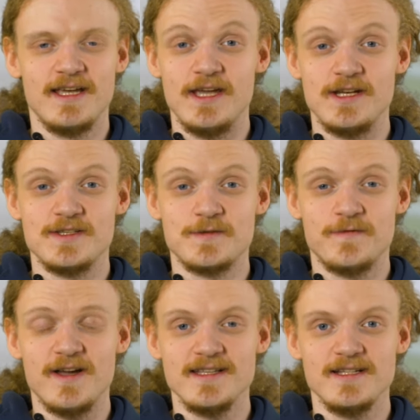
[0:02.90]
It is
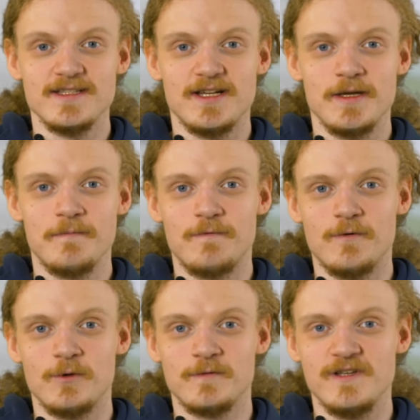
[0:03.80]
finally time
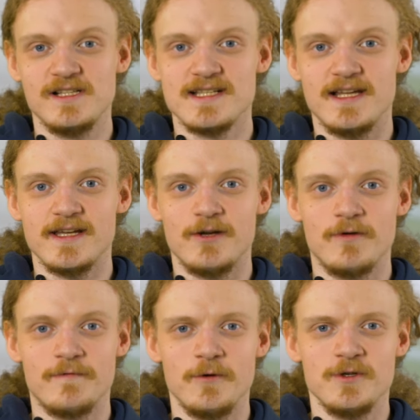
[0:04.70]
for what feels like our
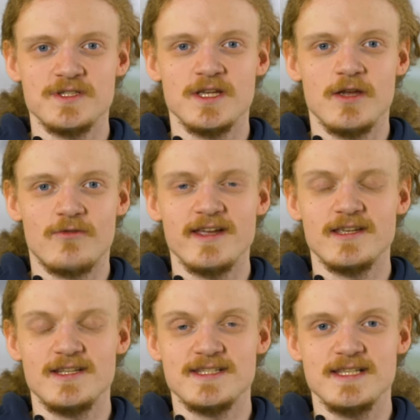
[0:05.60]
first
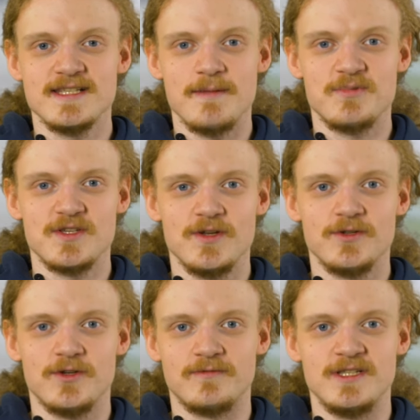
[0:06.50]
regular season
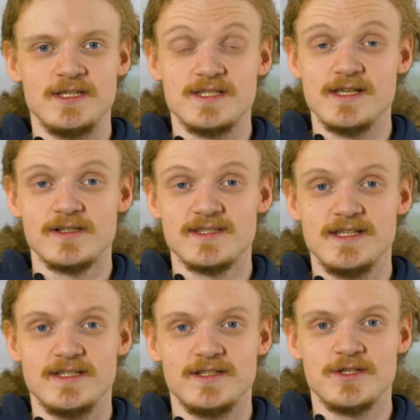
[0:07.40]
episode of the
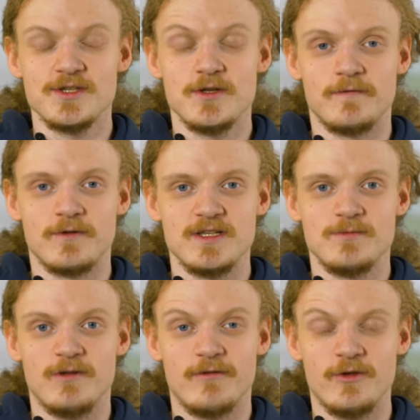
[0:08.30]
single-seater edition of Race
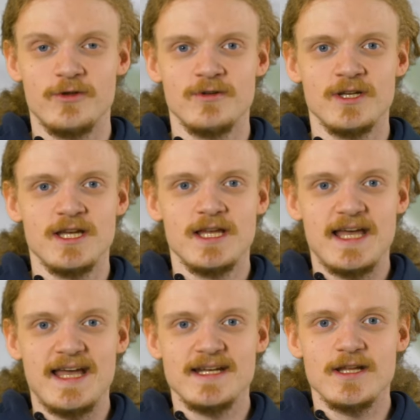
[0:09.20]
Week Review.
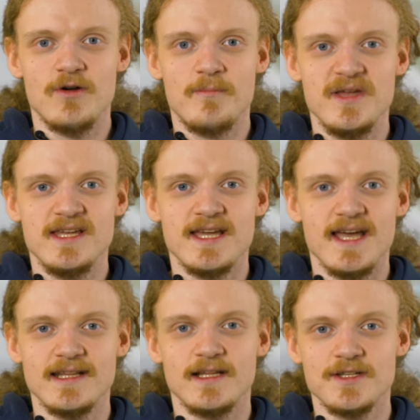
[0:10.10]
And our big
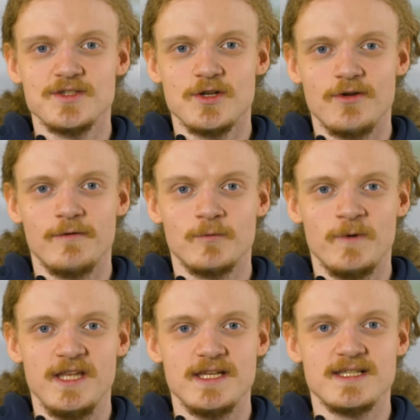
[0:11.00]
headline story of the
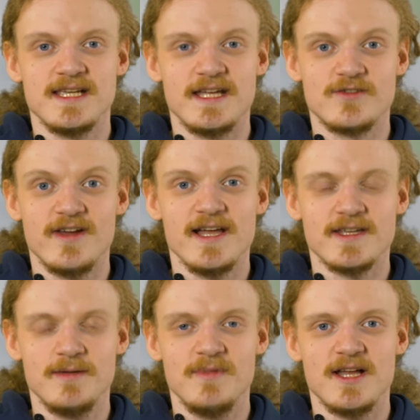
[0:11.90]
week is Andrea
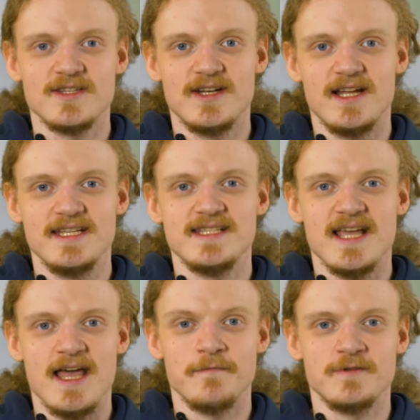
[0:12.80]
Kimi Antonelli's
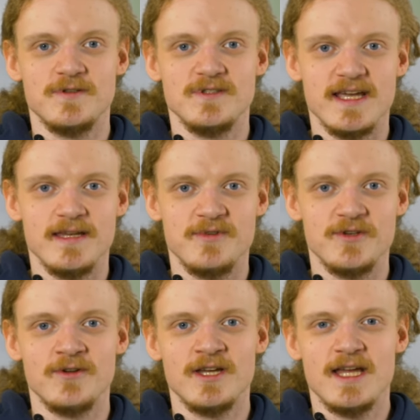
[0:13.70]
F2 debut,